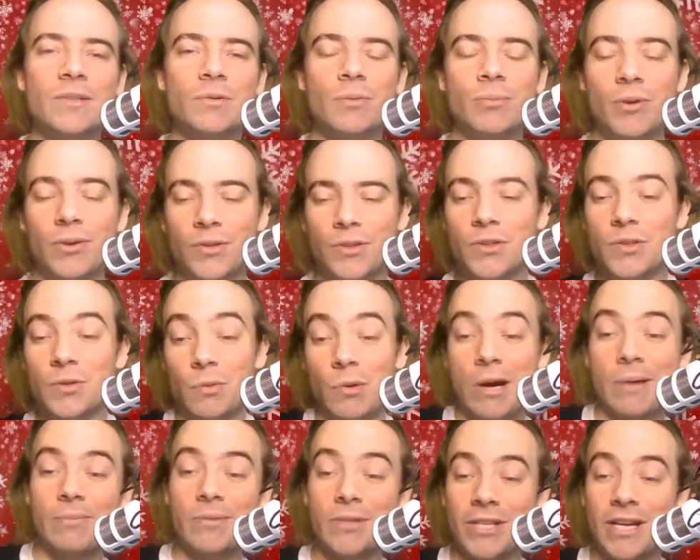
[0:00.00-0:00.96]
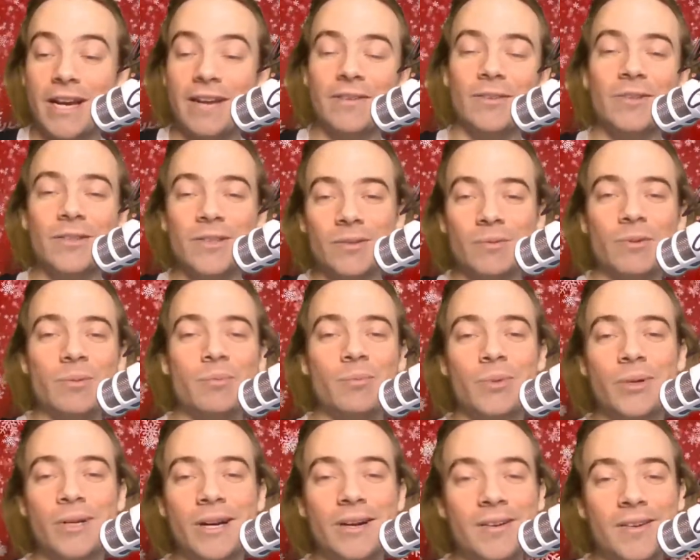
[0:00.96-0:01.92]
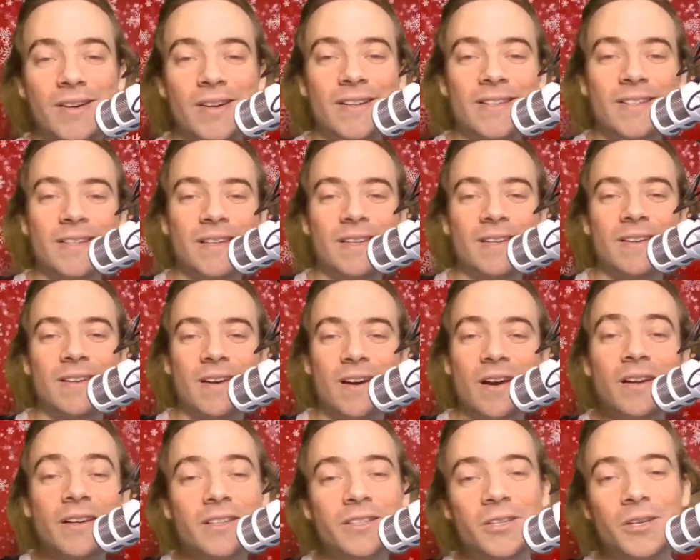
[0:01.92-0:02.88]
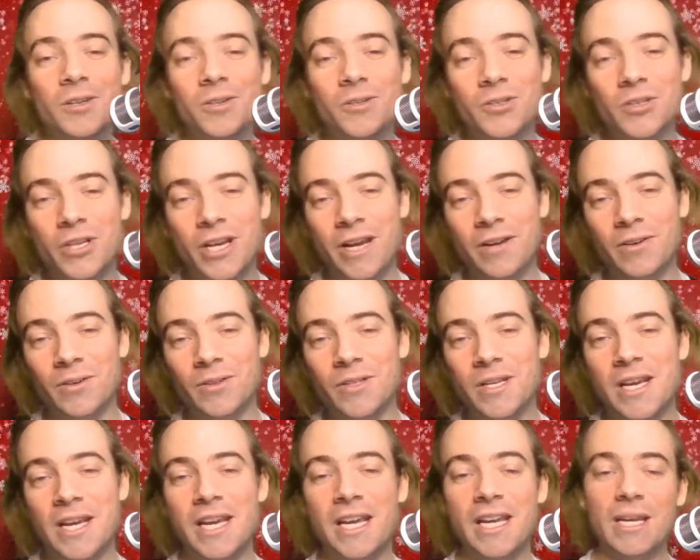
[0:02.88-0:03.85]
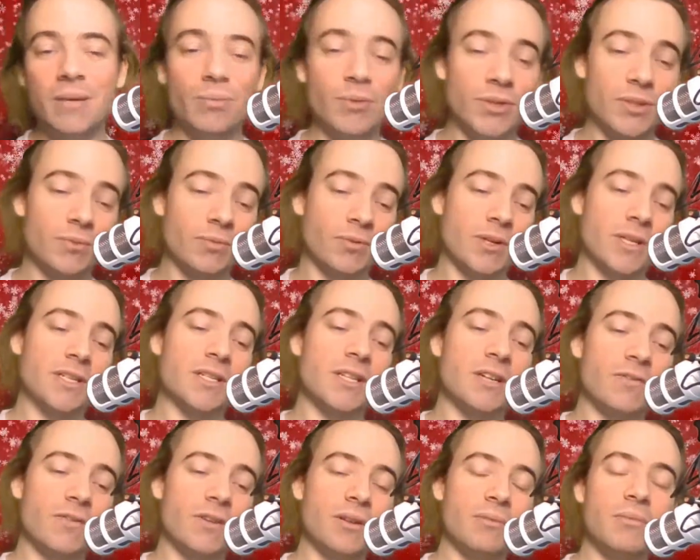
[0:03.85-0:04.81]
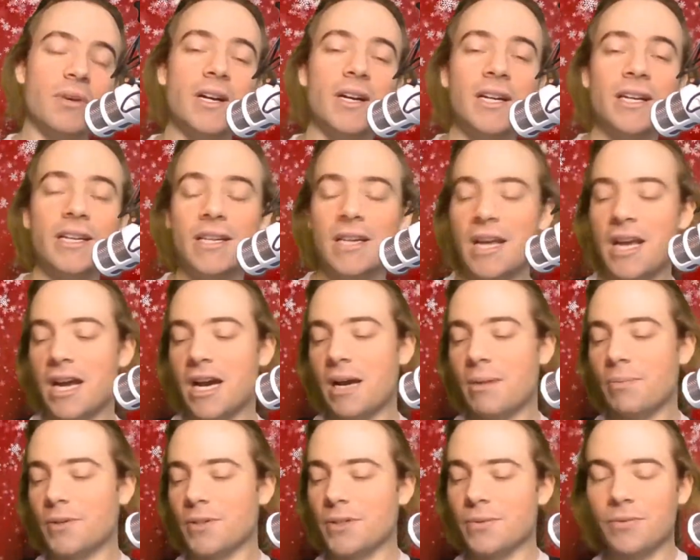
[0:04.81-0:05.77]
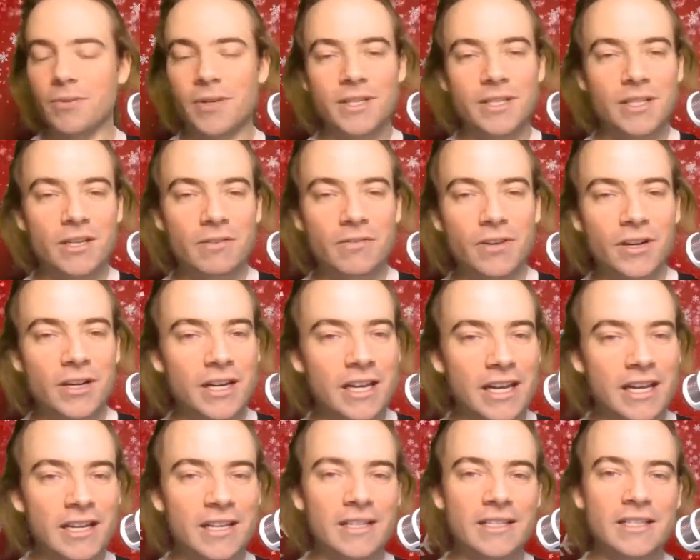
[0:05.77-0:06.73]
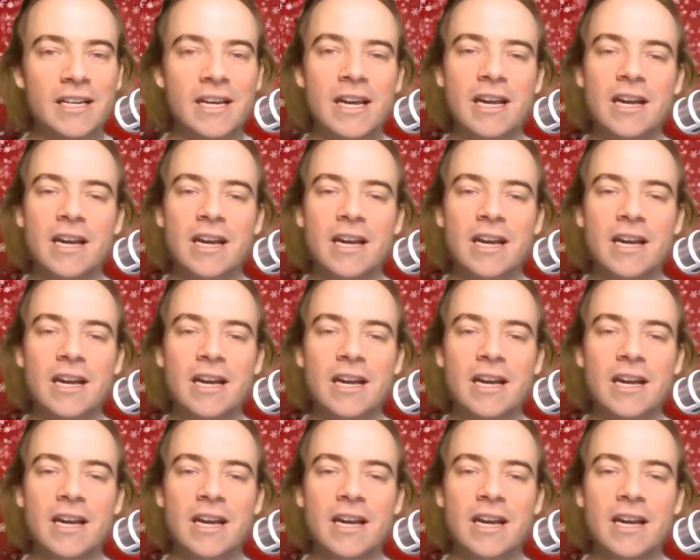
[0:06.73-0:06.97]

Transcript: We both swapped channels and we put out content on each other's channels. He put some great stuff on mine. I put some great stuff on his.